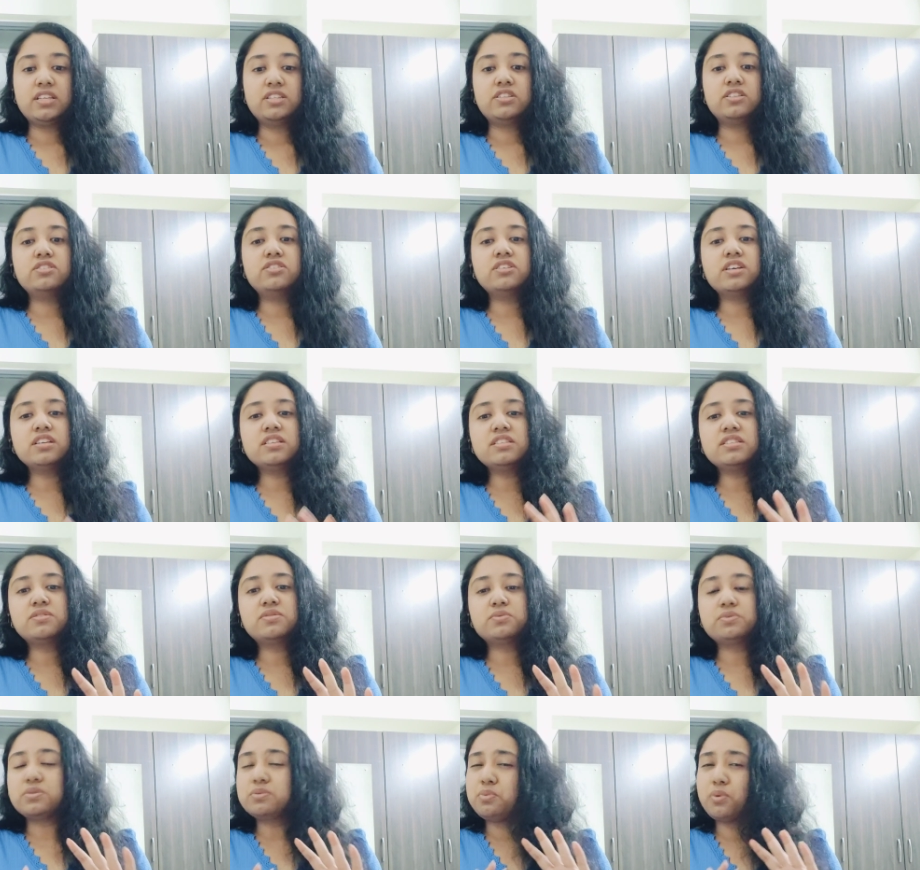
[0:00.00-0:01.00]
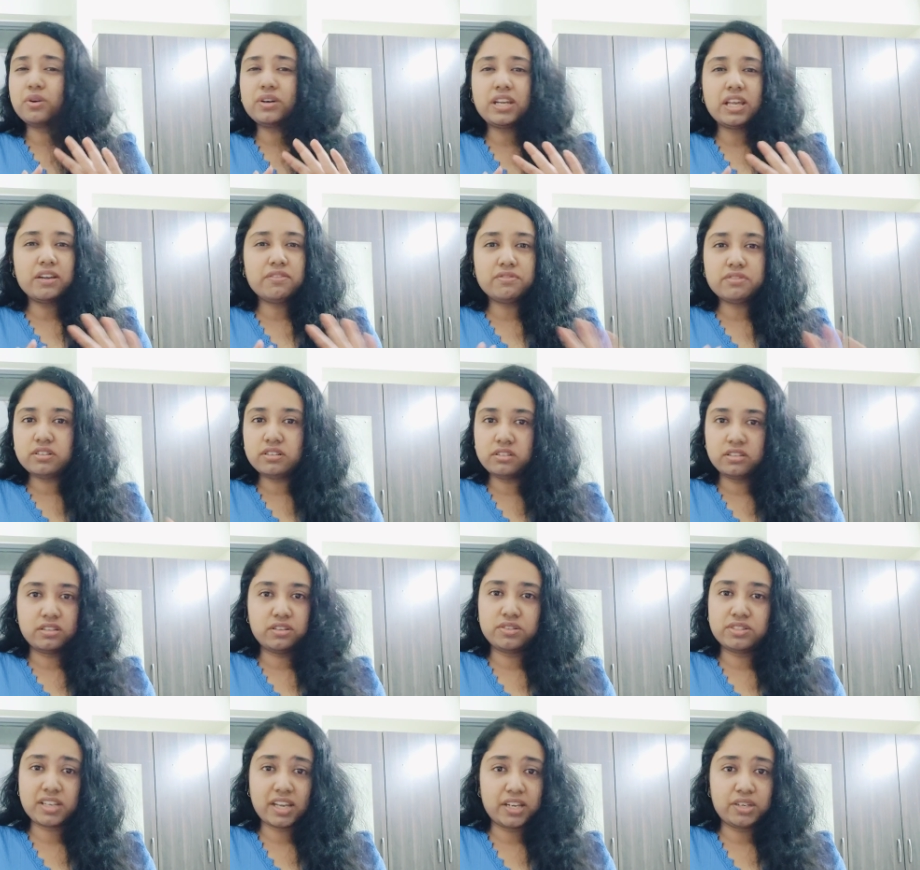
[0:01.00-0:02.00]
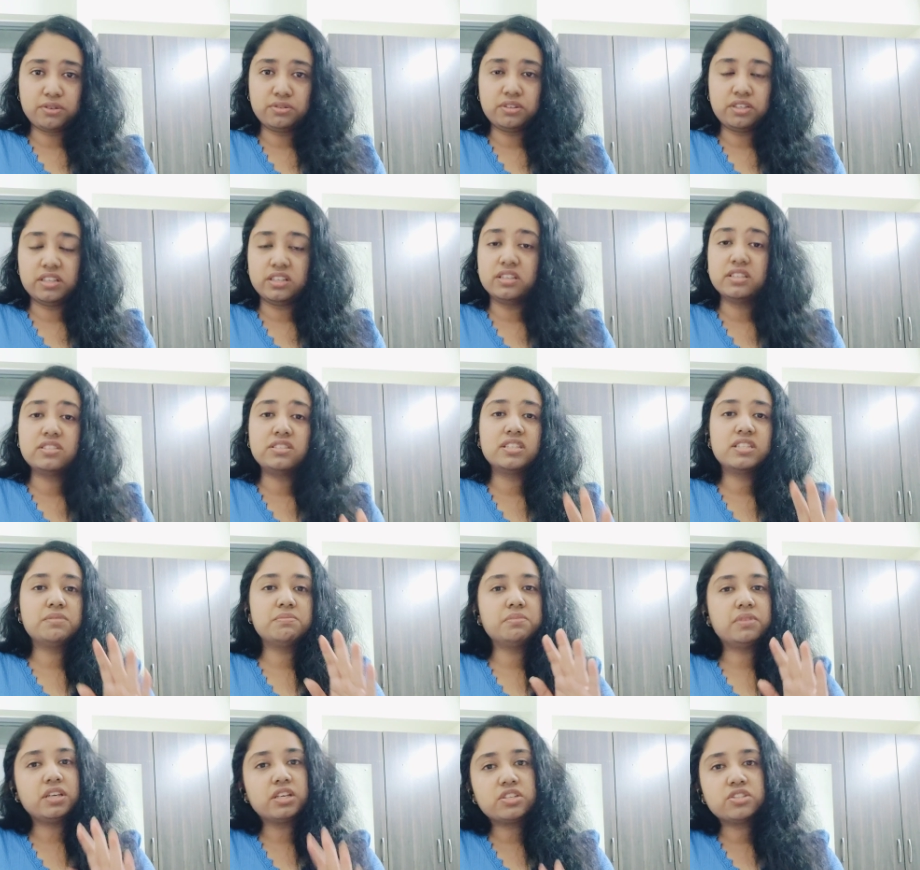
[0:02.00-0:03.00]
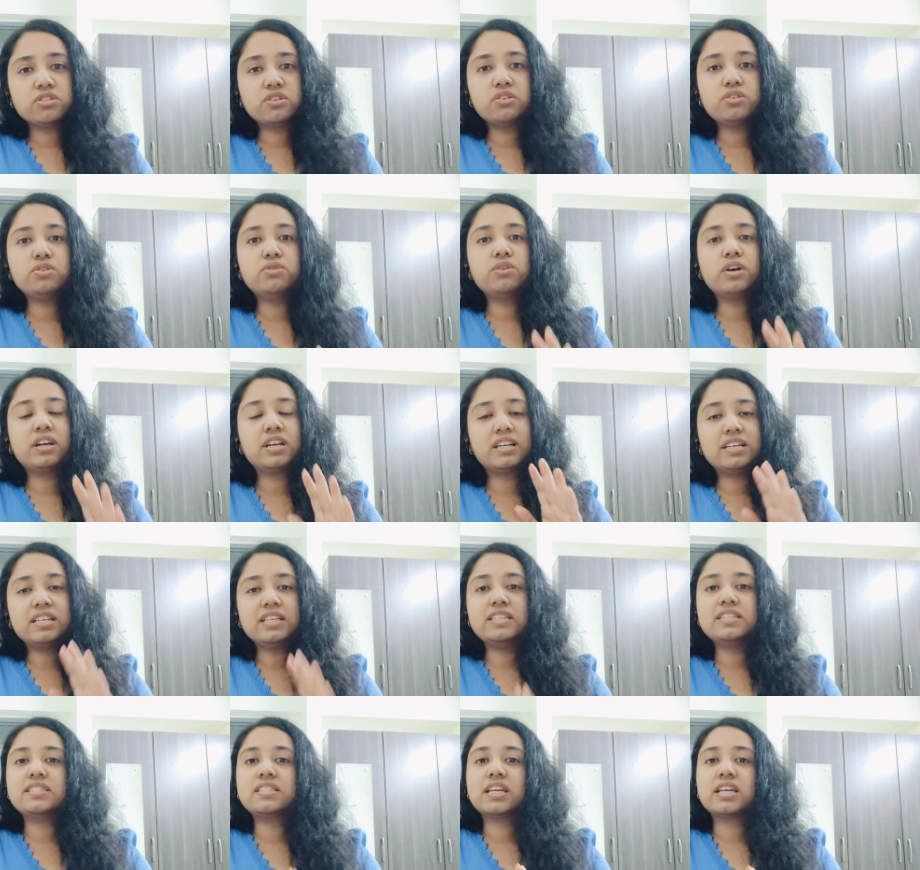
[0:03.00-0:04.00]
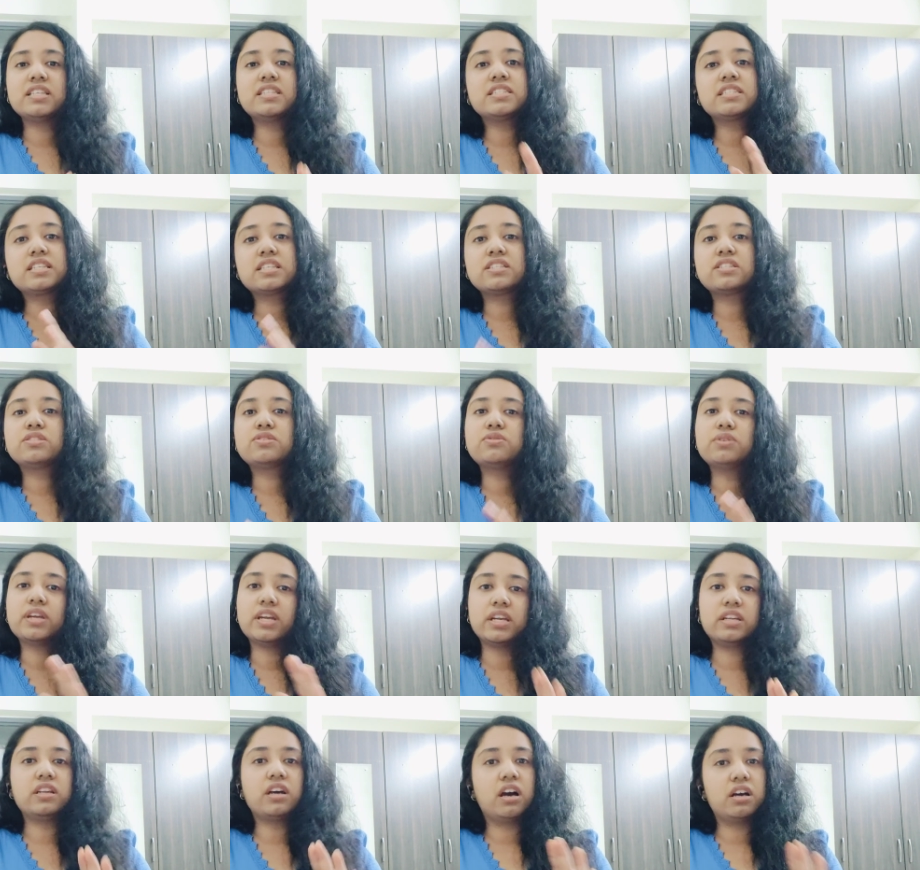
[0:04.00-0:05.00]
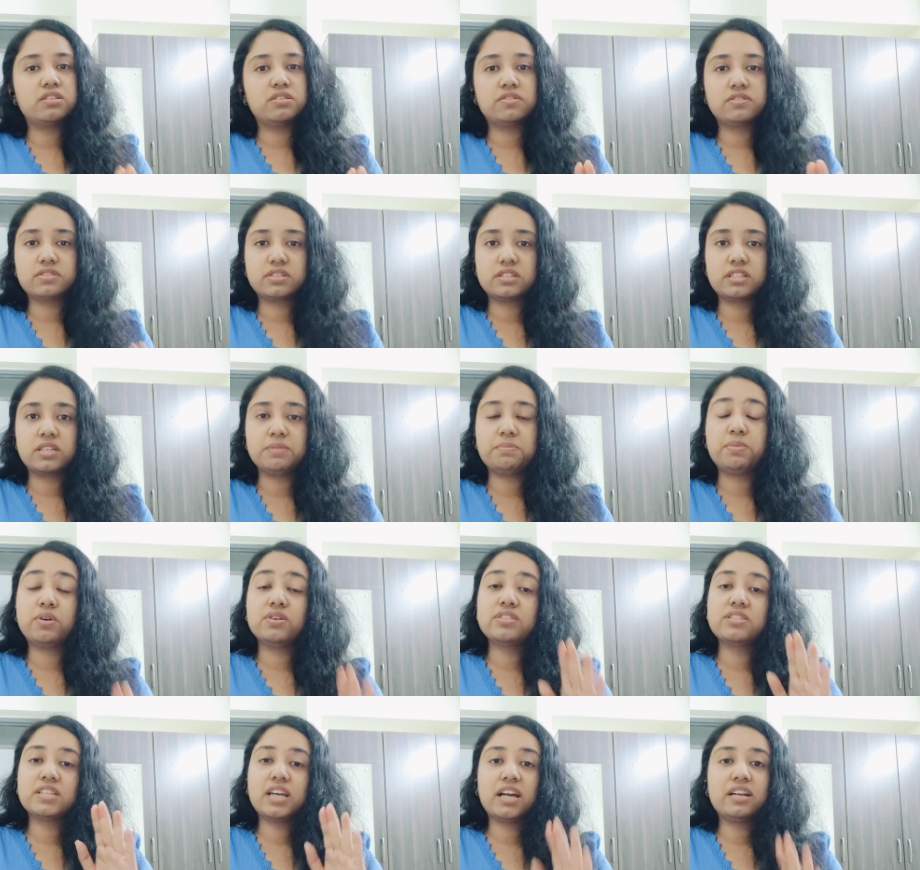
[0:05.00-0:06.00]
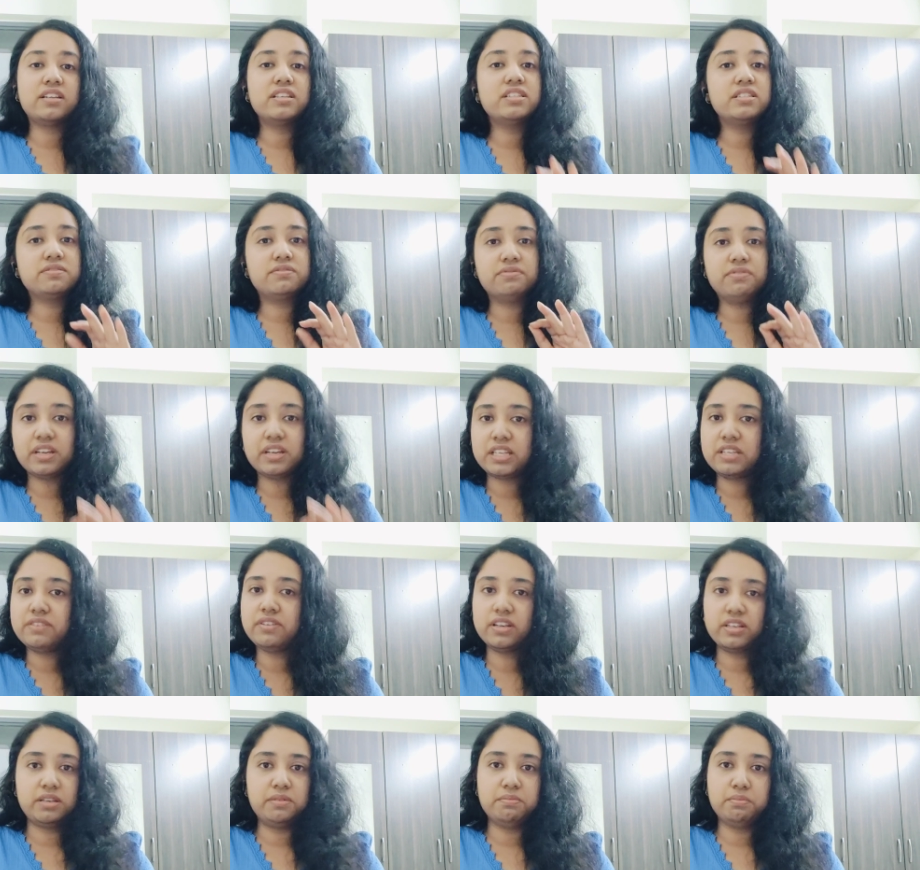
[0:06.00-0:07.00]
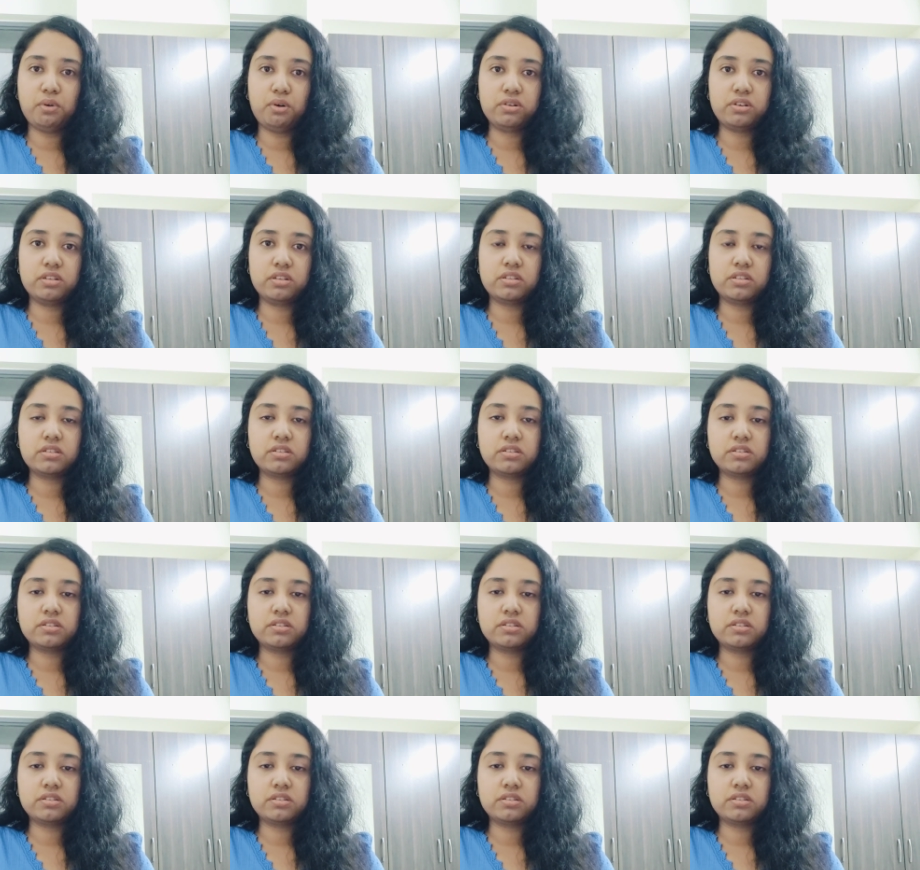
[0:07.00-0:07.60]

So just whatever your schedule is, just make sure you at least get 6 to 8 hours of sleep, because that is very, very important.